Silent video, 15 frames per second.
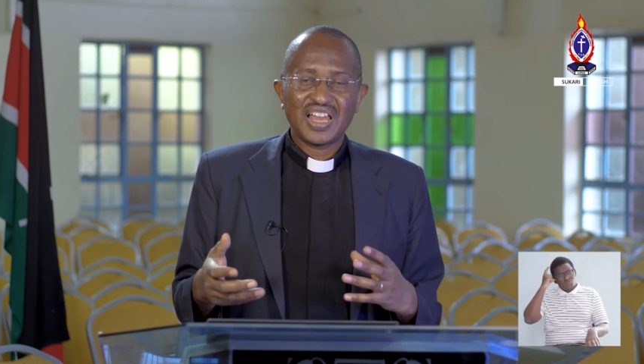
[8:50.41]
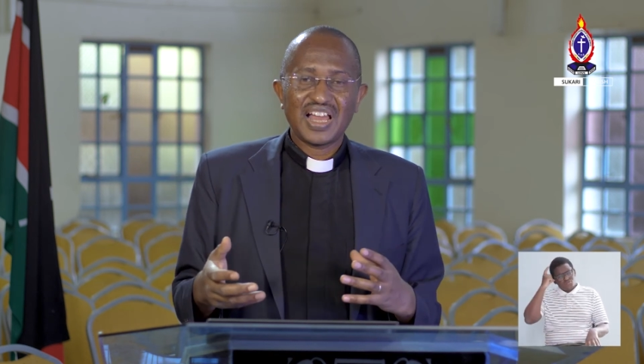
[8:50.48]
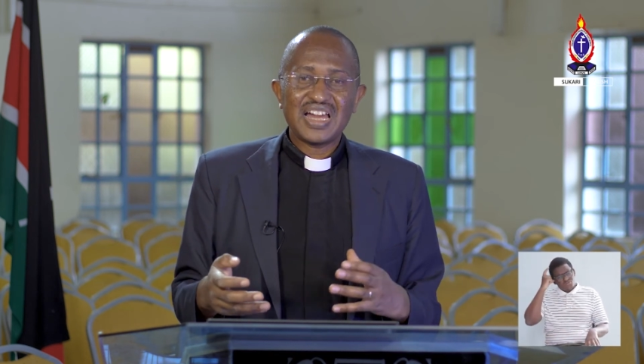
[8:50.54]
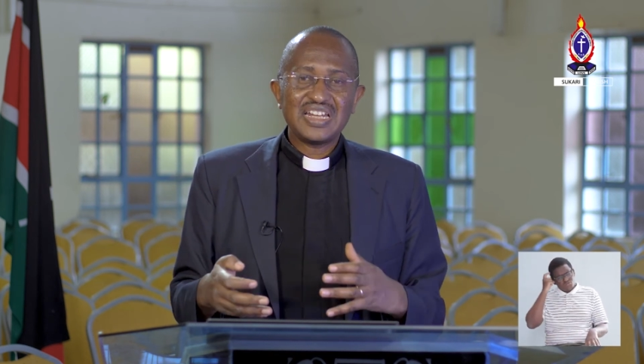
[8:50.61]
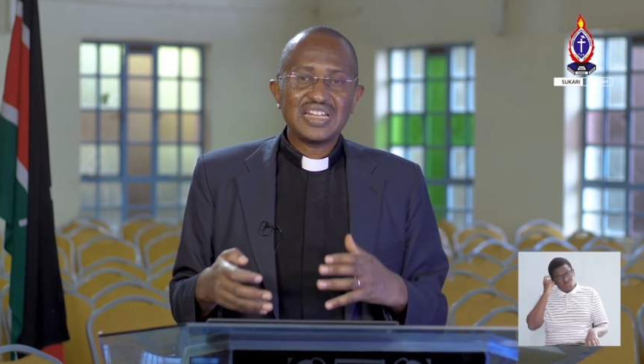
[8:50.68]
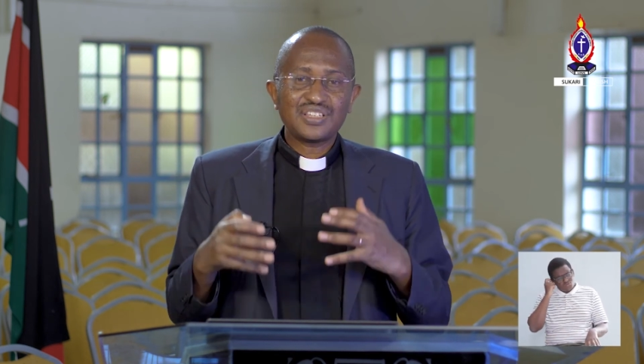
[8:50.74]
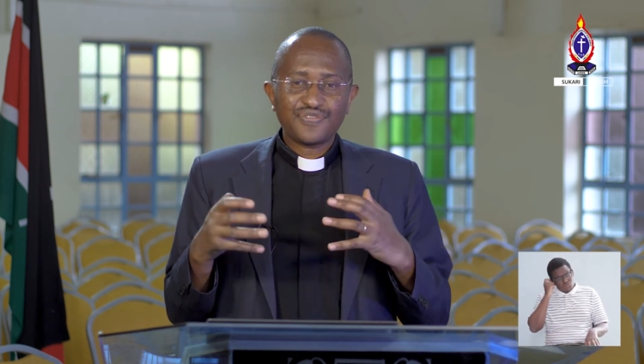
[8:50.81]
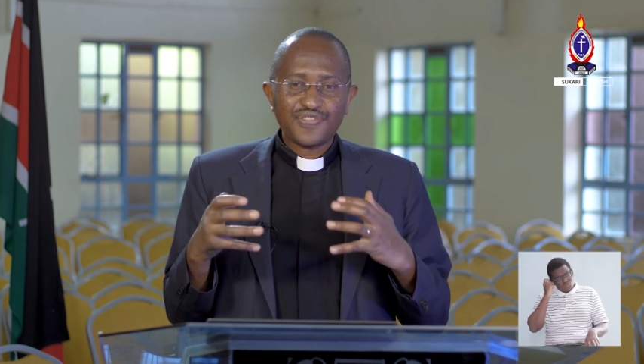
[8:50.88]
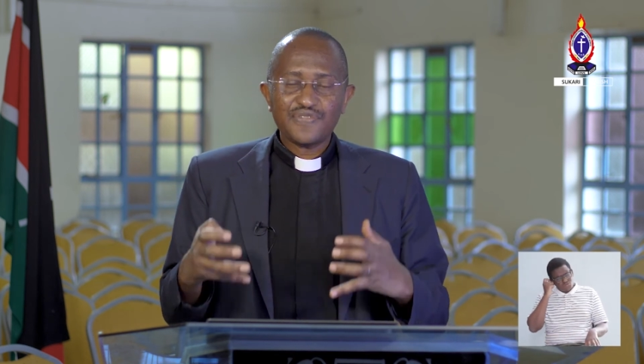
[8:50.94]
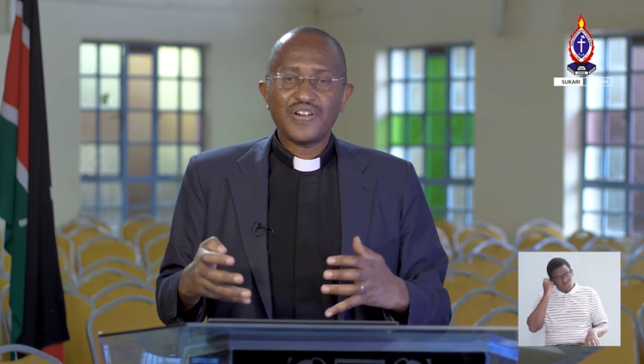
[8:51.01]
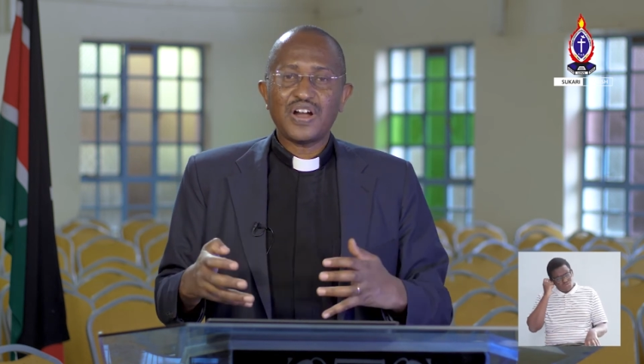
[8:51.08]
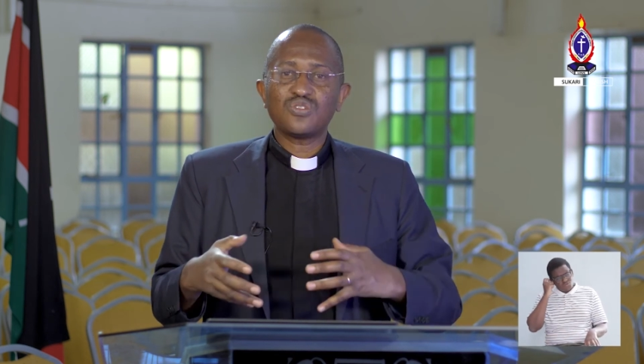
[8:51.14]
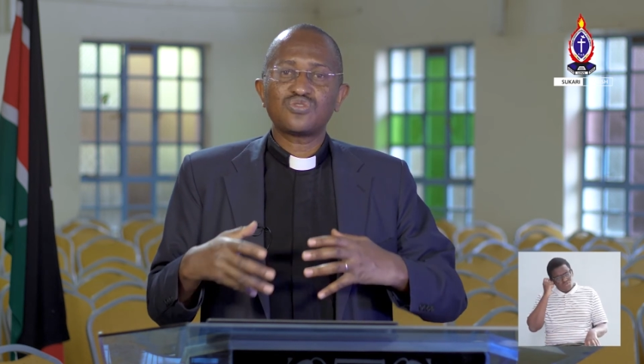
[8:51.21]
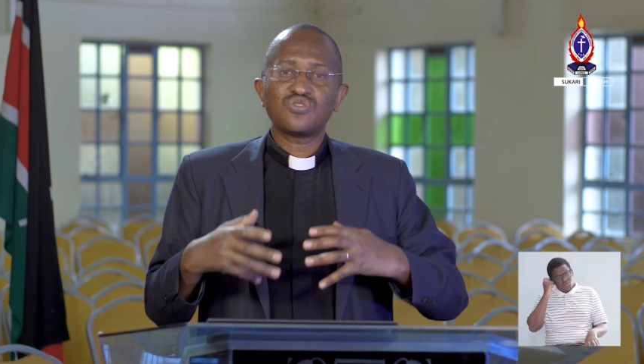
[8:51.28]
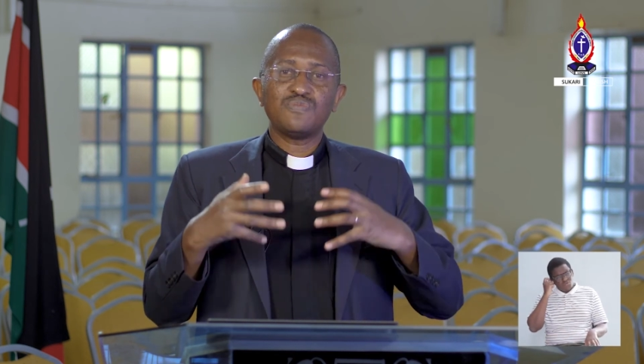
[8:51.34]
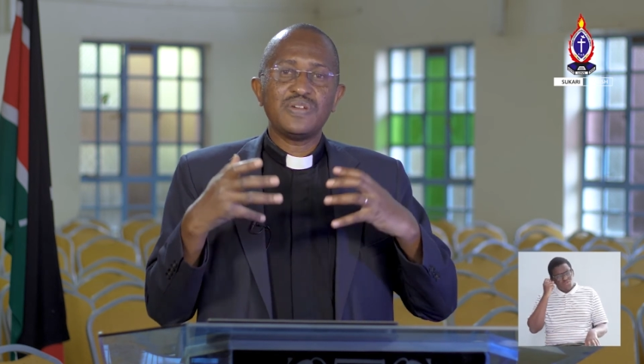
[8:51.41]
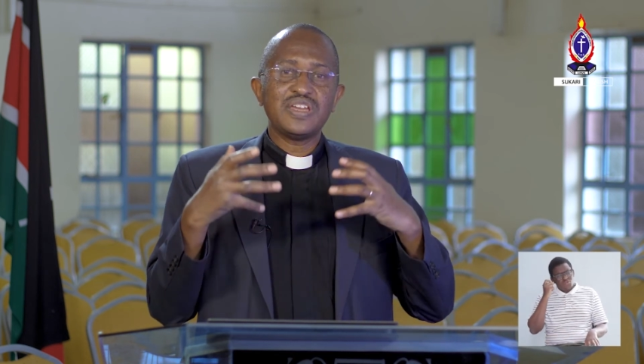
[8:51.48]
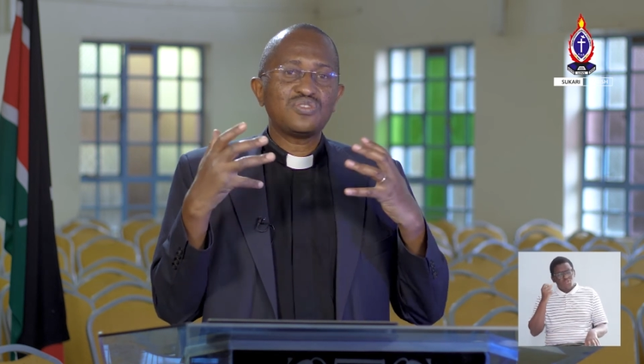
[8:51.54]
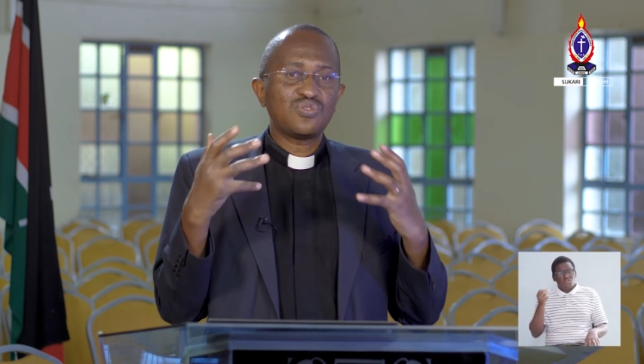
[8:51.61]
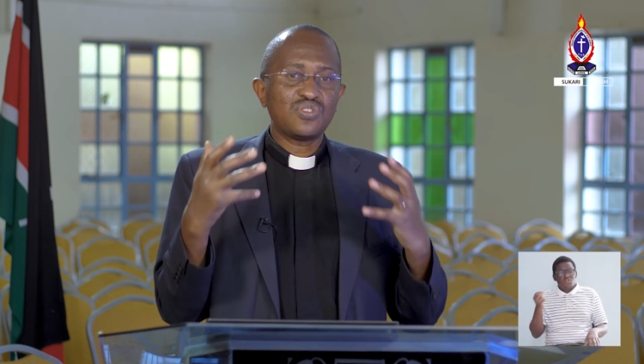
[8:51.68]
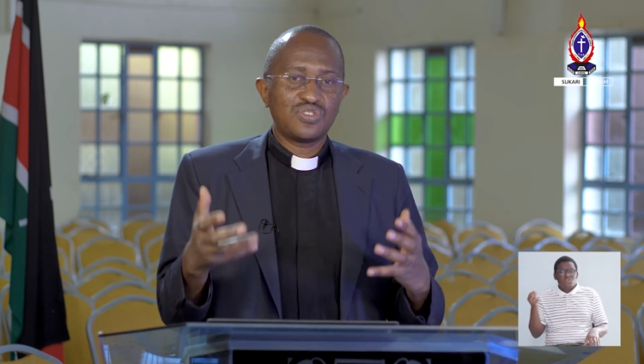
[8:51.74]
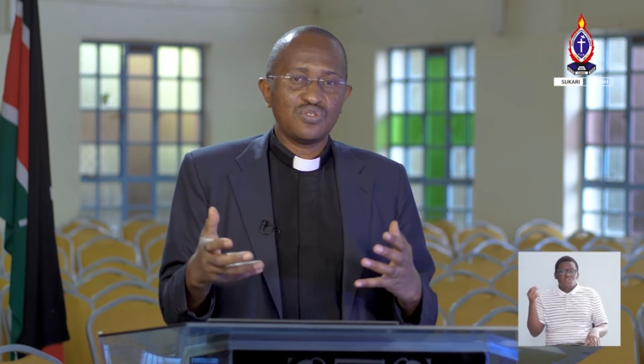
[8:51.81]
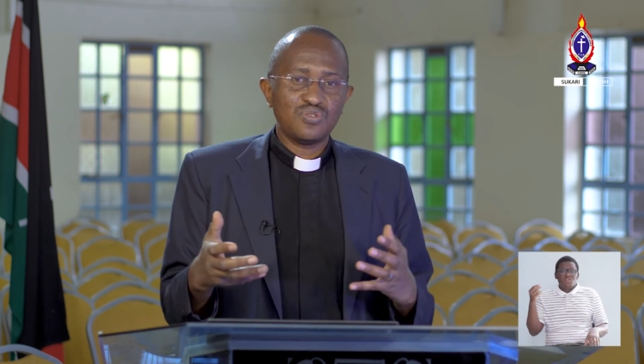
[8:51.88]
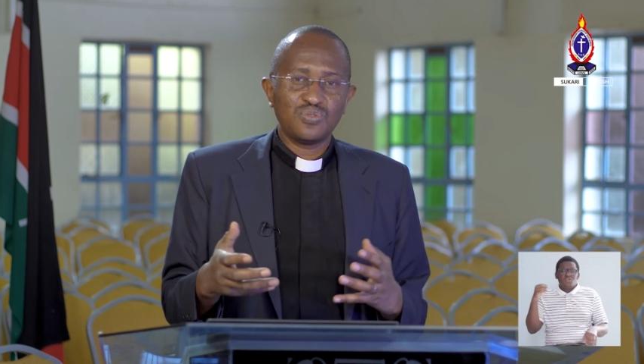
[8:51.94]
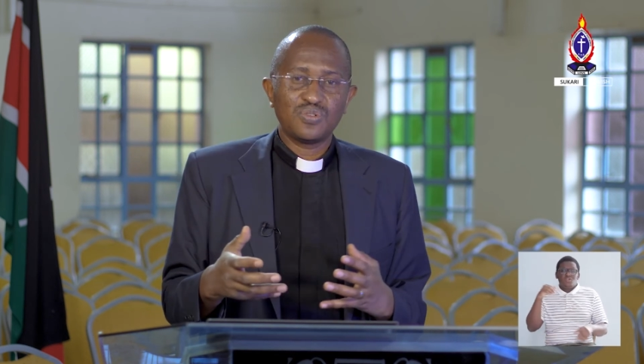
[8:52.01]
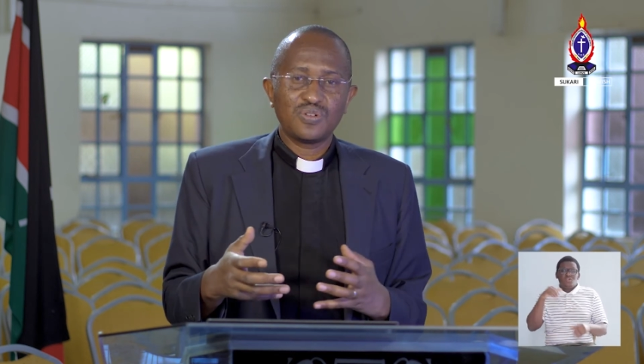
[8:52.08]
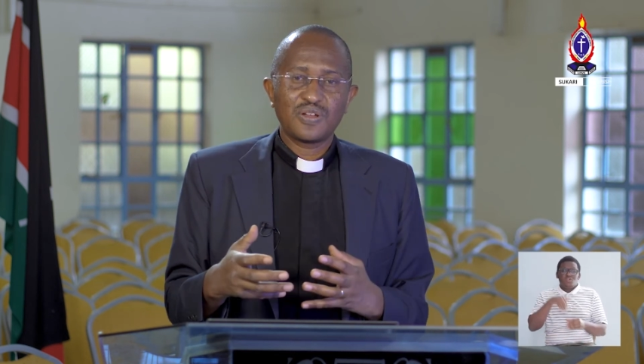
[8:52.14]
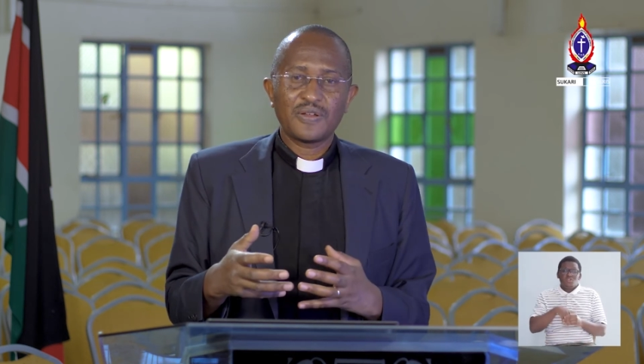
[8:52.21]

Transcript: and His favor also remains with you,